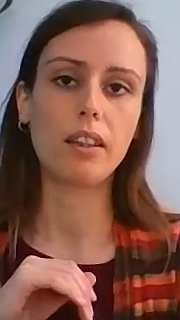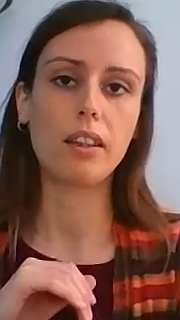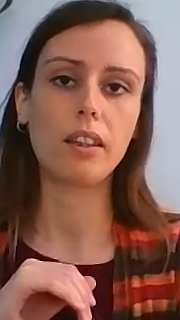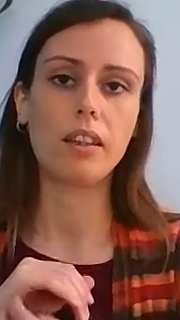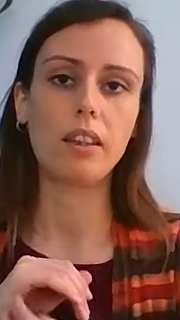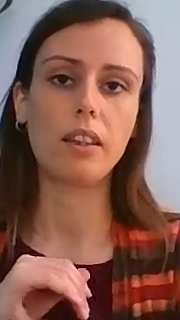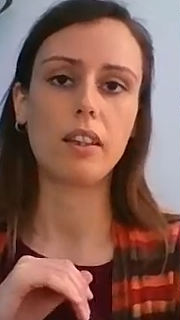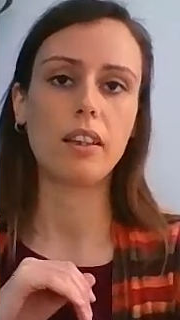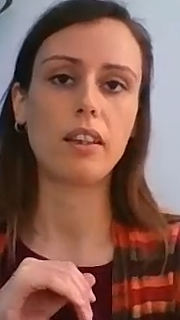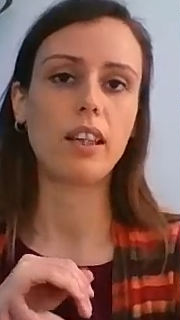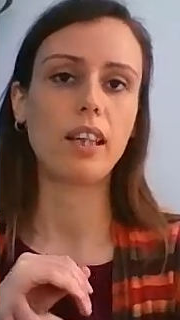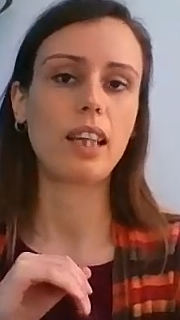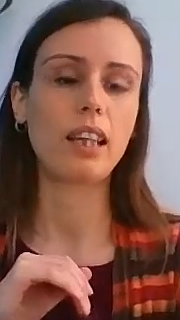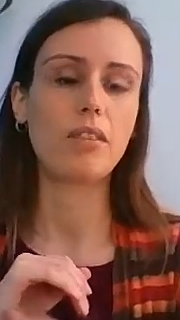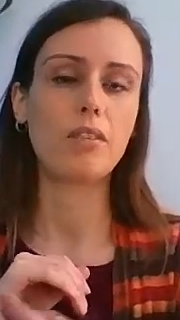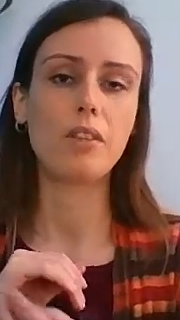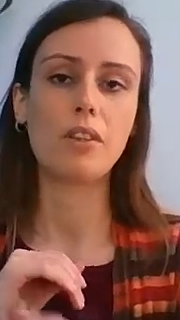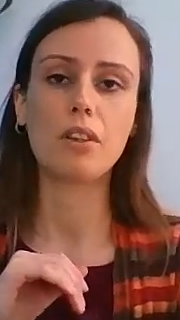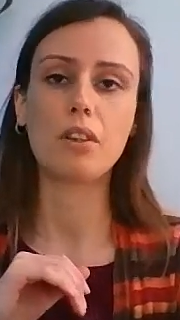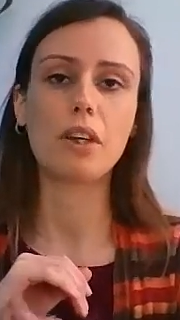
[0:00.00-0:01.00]
And
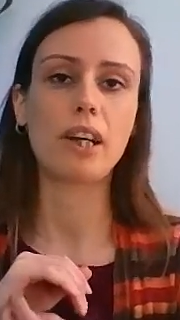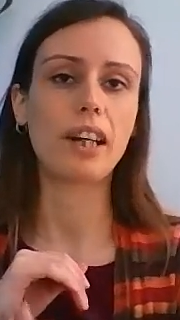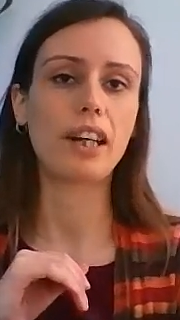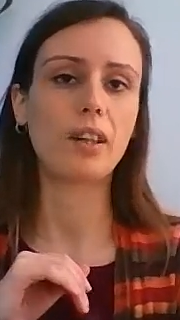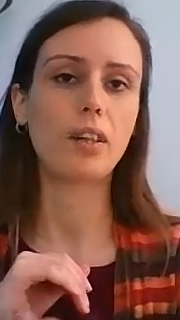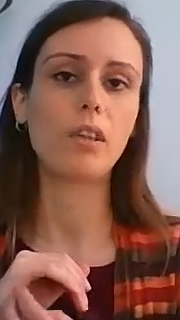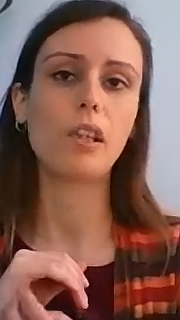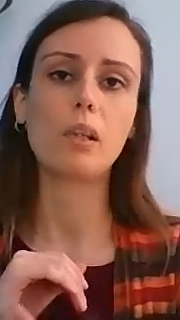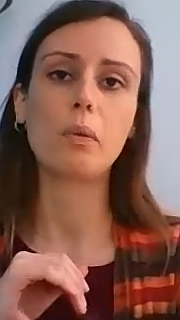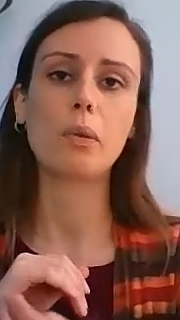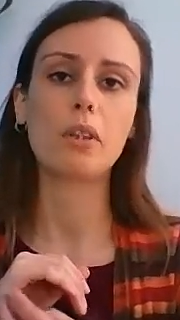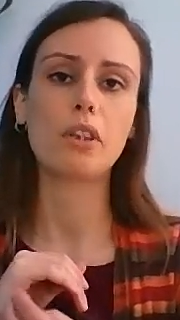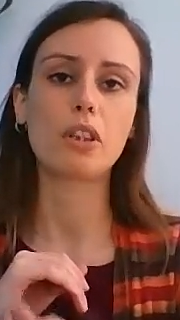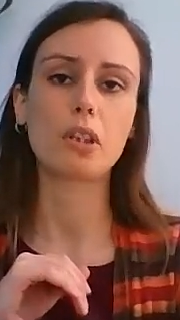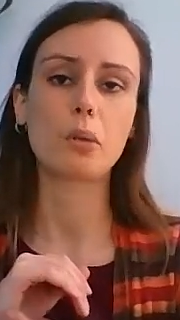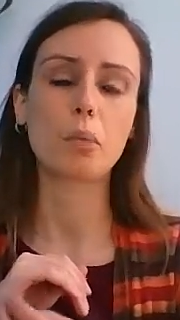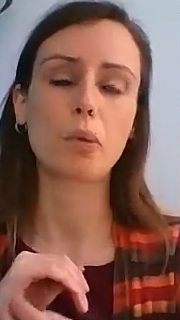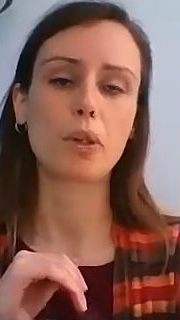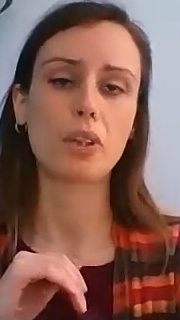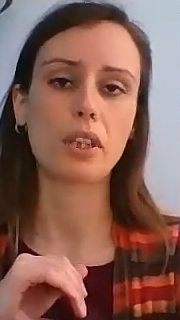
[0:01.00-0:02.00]
even though I only want to do
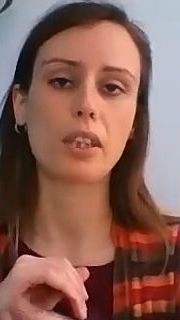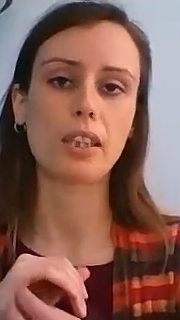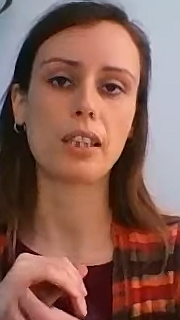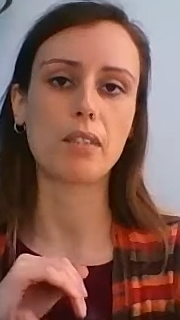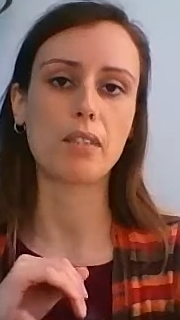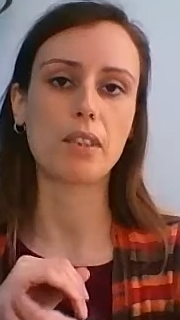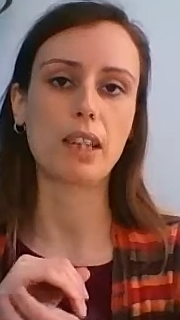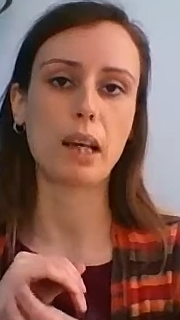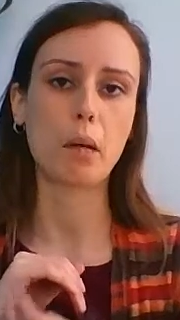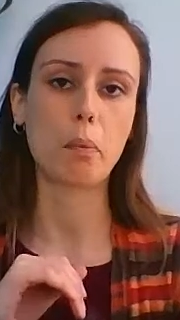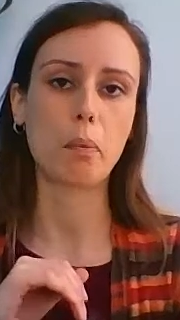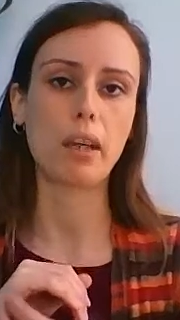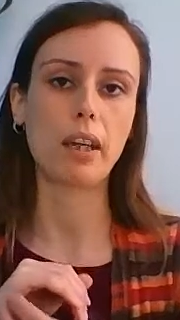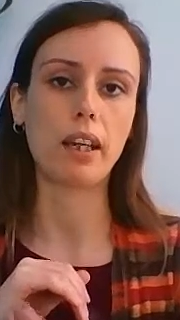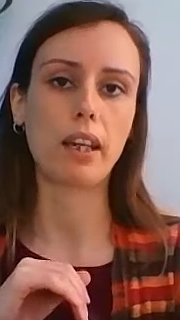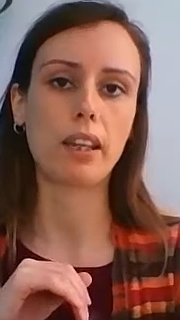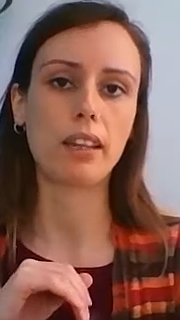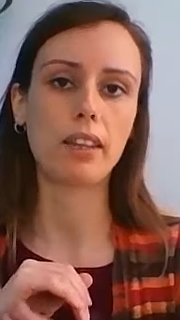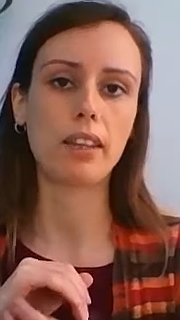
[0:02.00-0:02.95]
positive tapping,